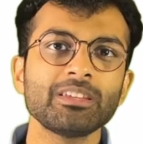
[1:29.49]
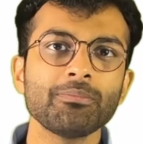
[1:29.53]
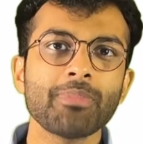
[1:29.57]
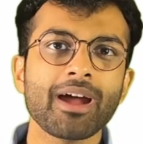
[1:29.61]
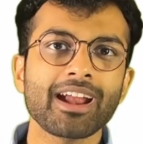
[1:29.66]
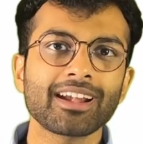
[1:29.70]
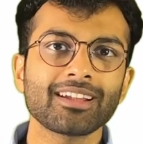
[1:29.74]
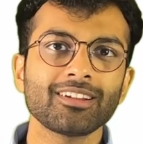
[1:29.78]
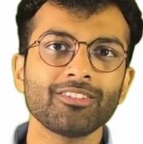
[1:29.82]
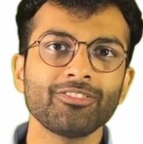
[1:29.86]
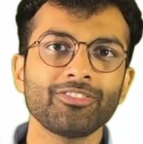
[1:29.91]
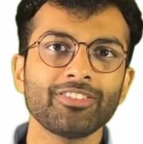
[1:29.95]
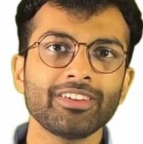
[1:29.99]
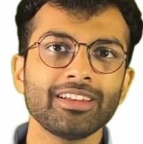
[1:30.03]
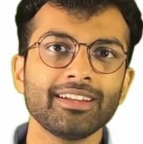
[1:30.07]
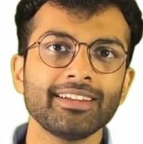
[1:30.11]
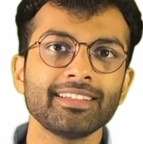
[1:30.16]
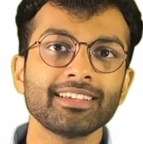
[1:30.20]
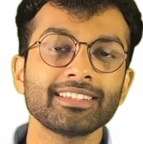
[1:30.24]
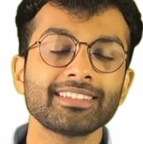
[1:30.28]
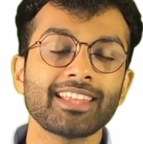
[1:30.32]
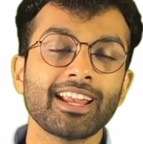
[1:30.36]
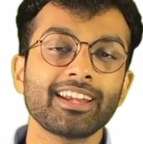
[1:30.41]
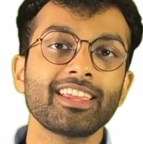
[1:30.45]
the battlefield
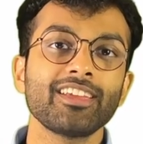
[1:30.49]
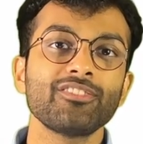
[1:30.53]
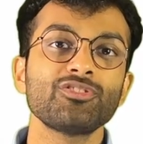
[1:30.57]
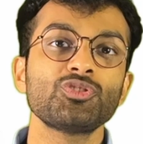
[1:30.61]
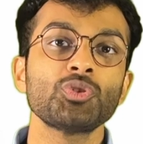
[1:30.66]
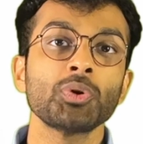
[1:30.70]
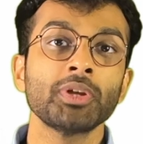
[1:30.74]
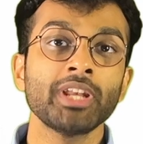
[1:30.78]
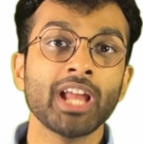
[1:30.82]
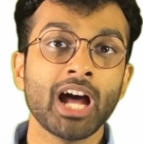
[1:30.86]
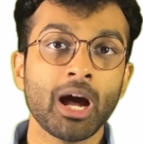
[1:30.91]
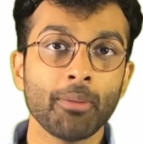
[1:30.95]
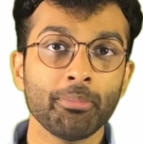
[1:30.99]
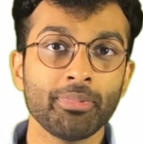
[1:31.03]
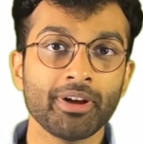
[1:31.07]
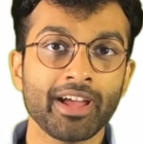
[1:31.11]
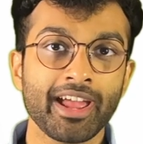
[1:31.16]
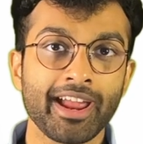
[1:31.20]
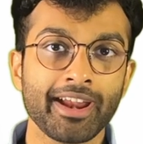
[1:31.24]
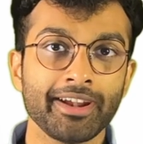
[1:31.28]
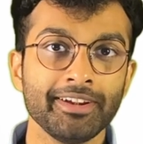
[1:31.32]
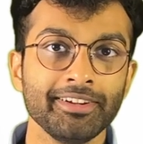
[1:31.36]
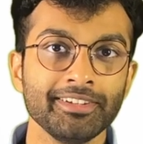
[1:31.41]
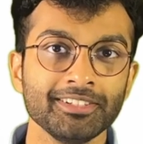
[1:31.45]
that gives you an upper
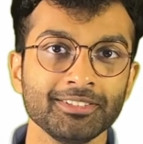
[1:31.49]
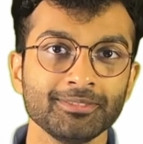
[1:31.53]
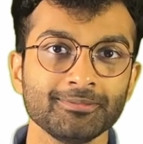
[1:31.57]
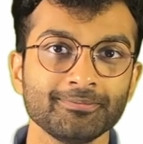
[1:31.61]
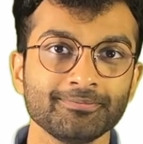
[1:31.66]
hand.